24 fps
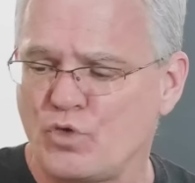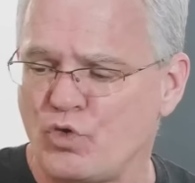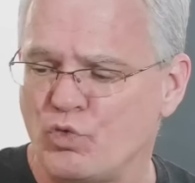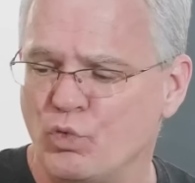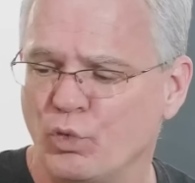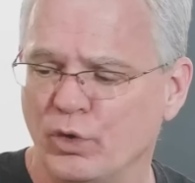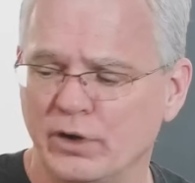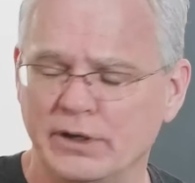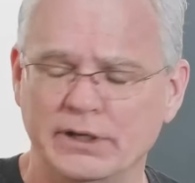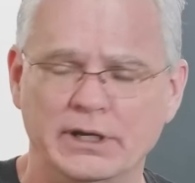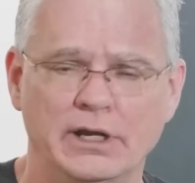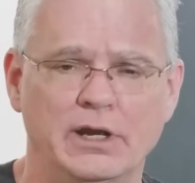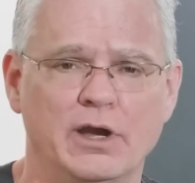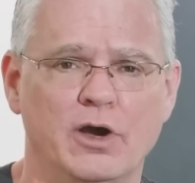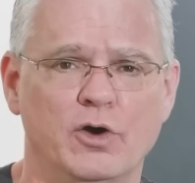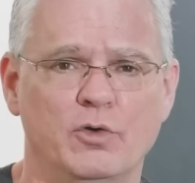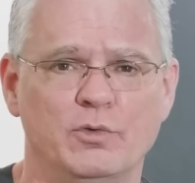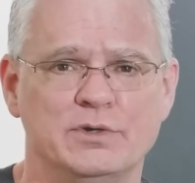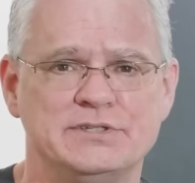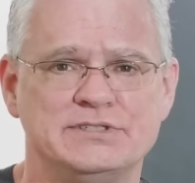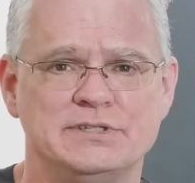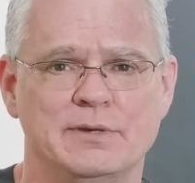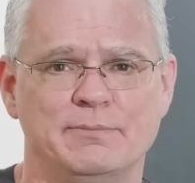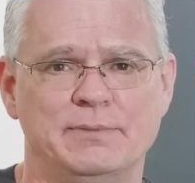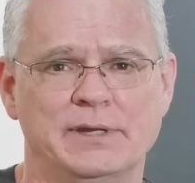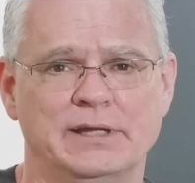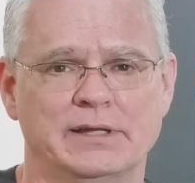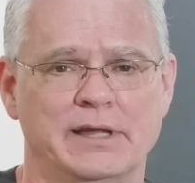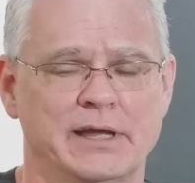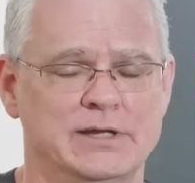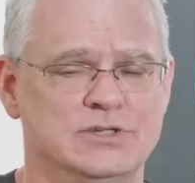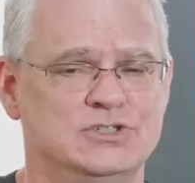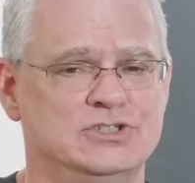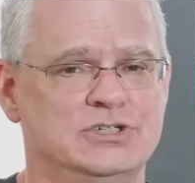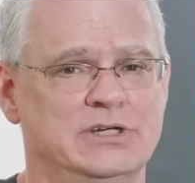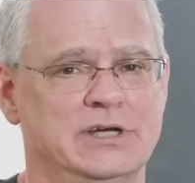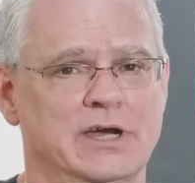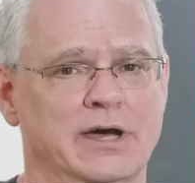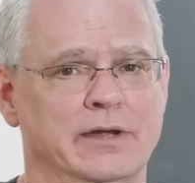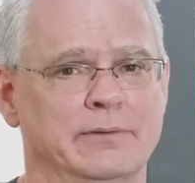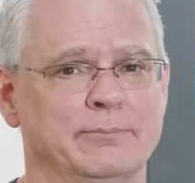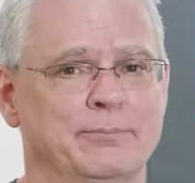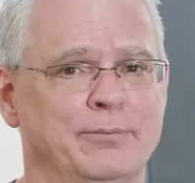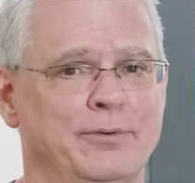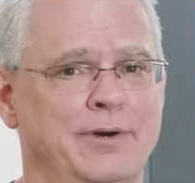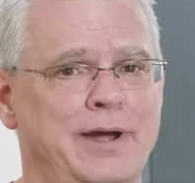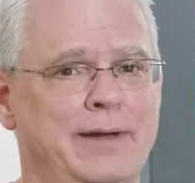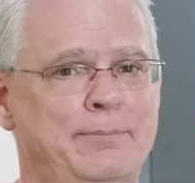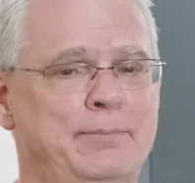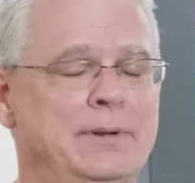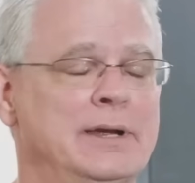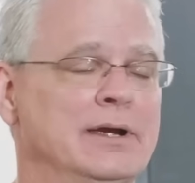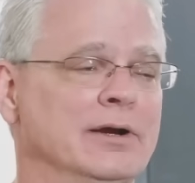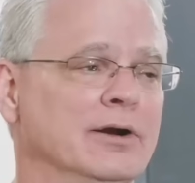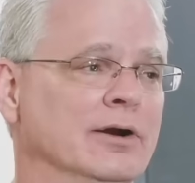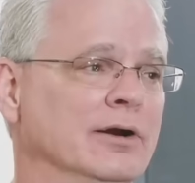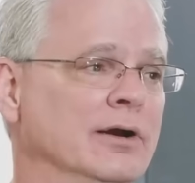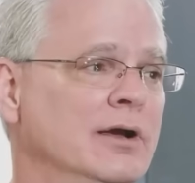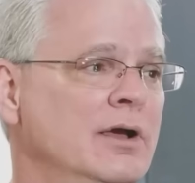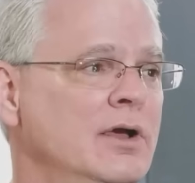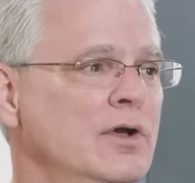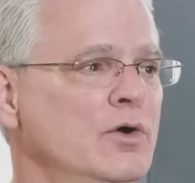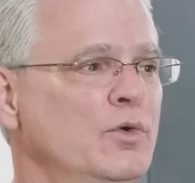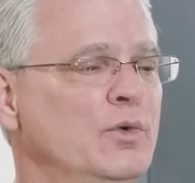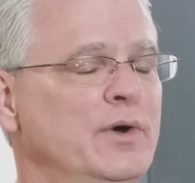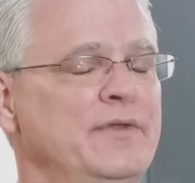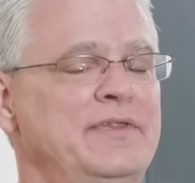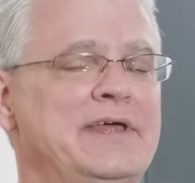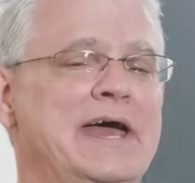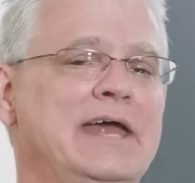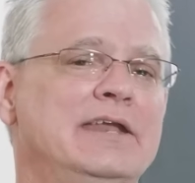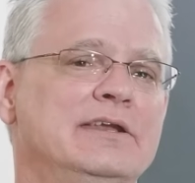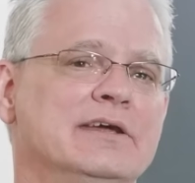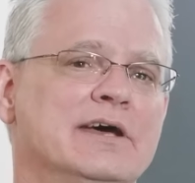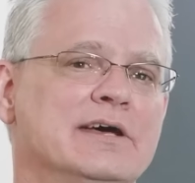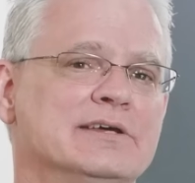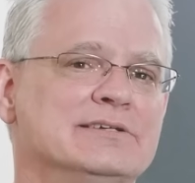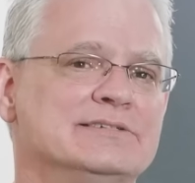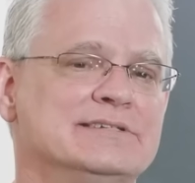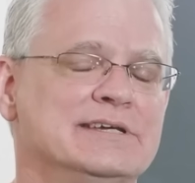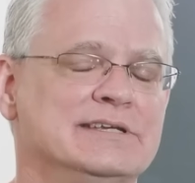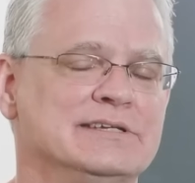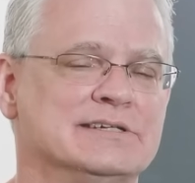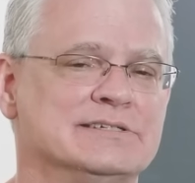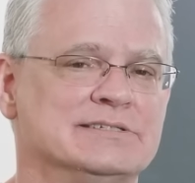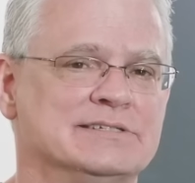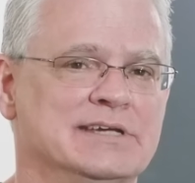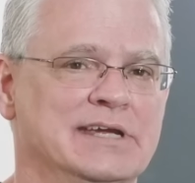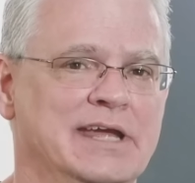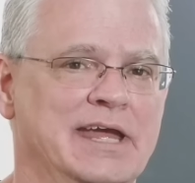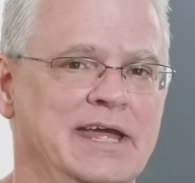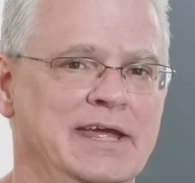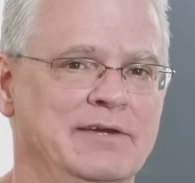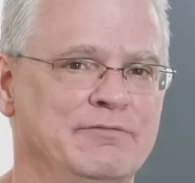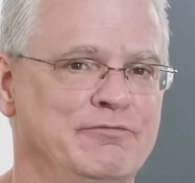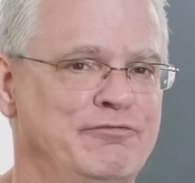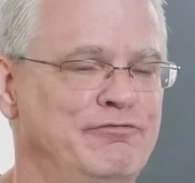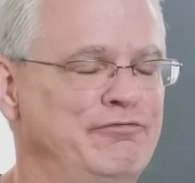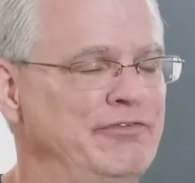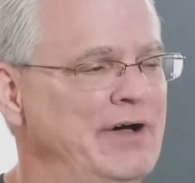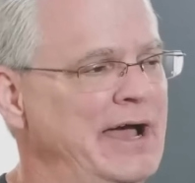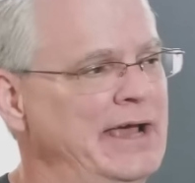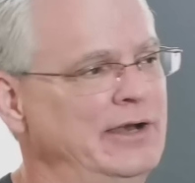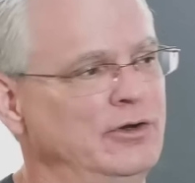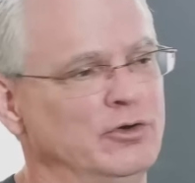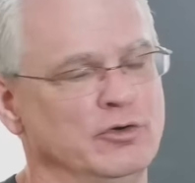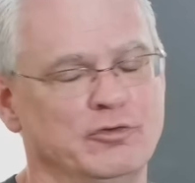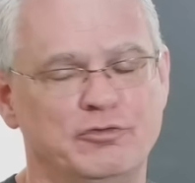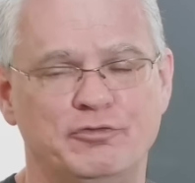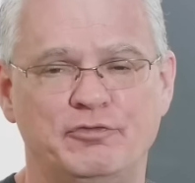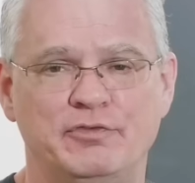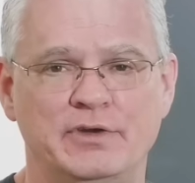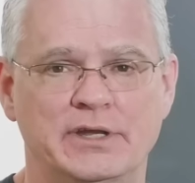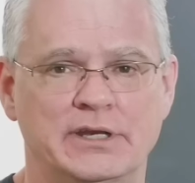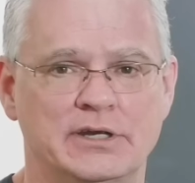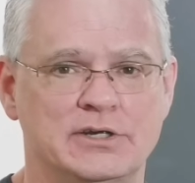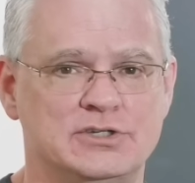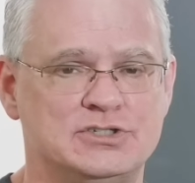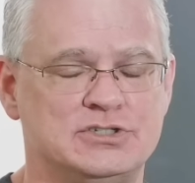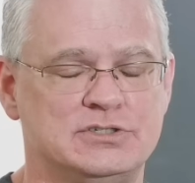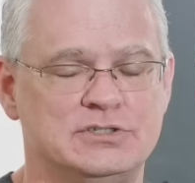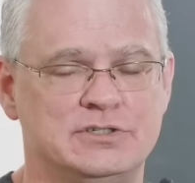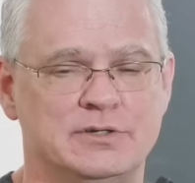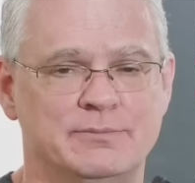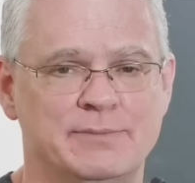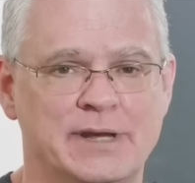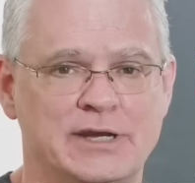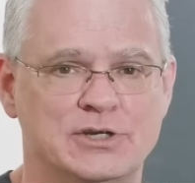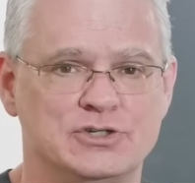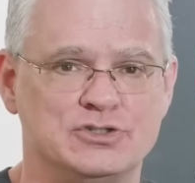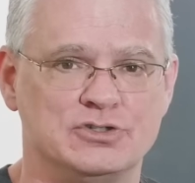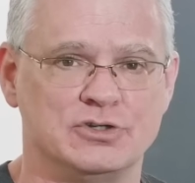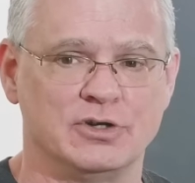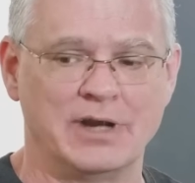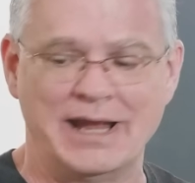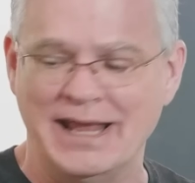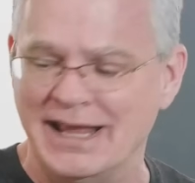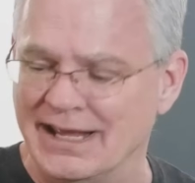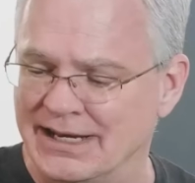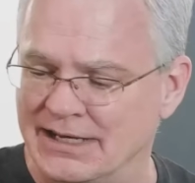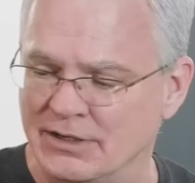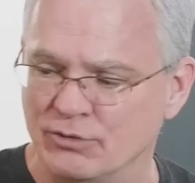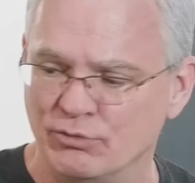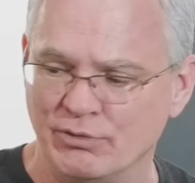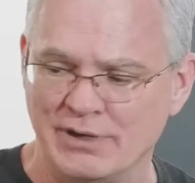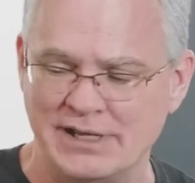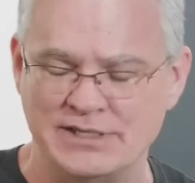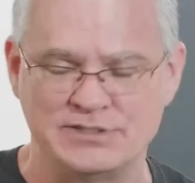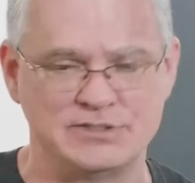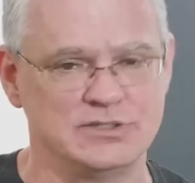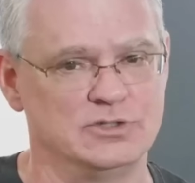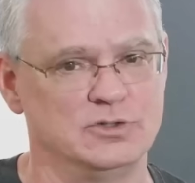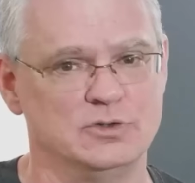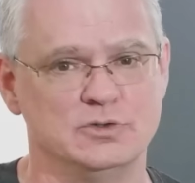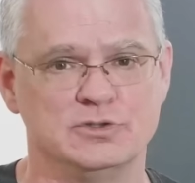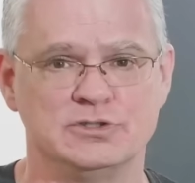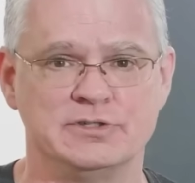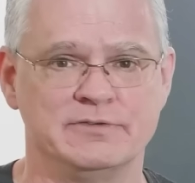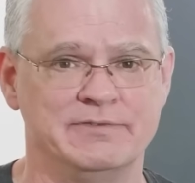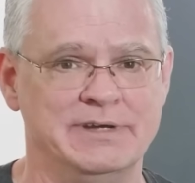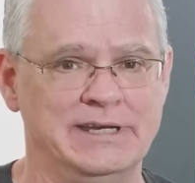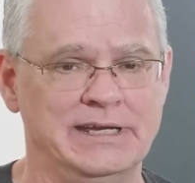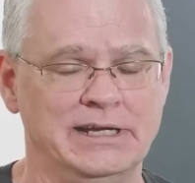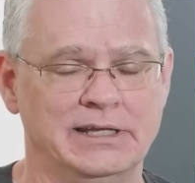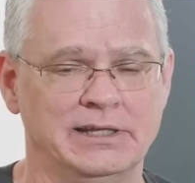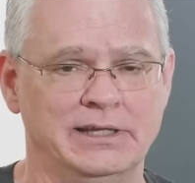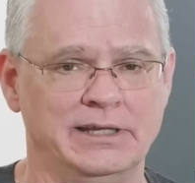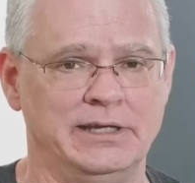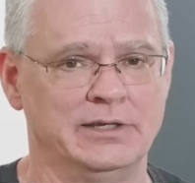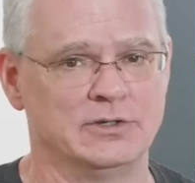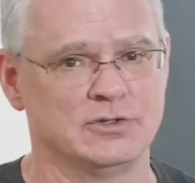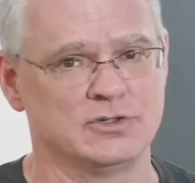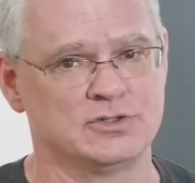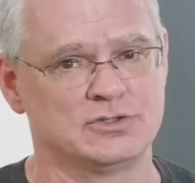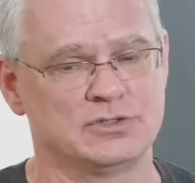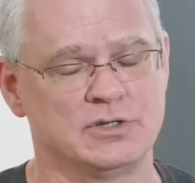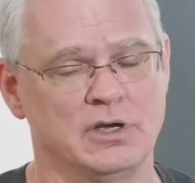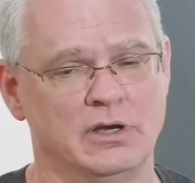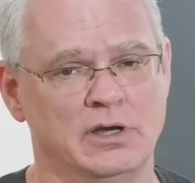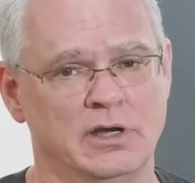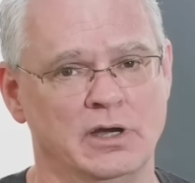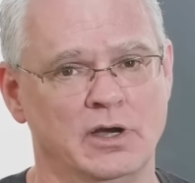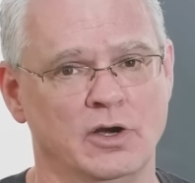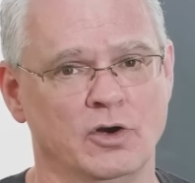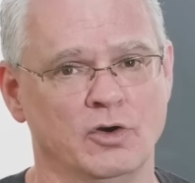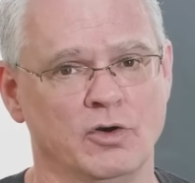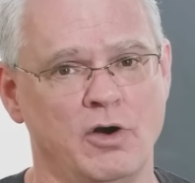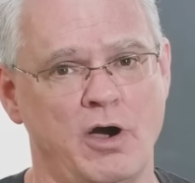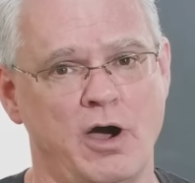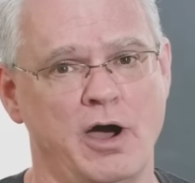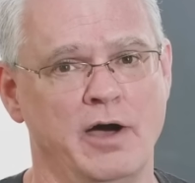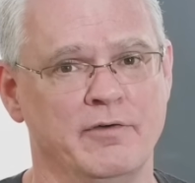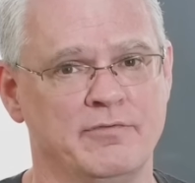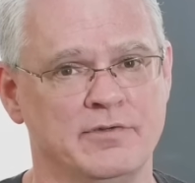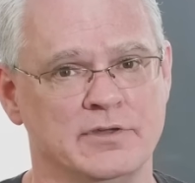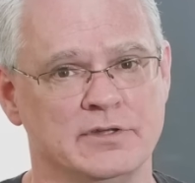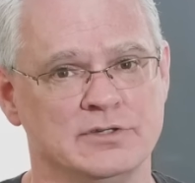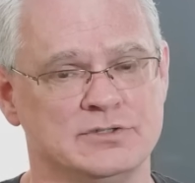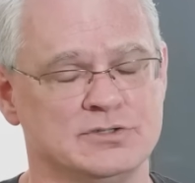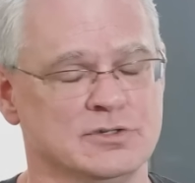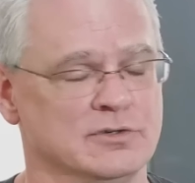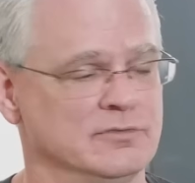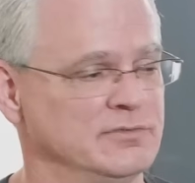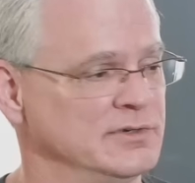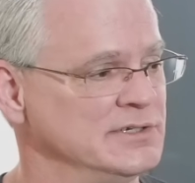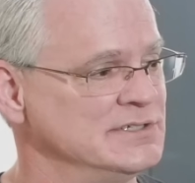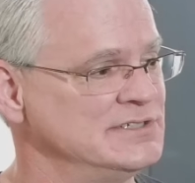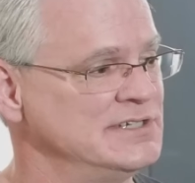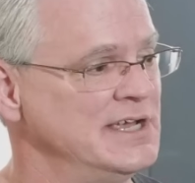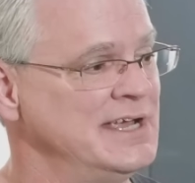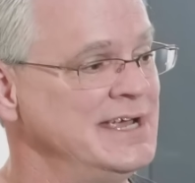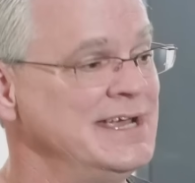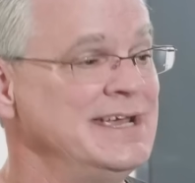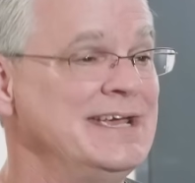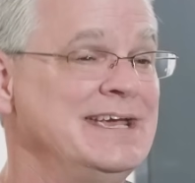we're going to go with something like GYEON Prep here. What that does a final finish to make sure any residues of any cleaners are off of the surface.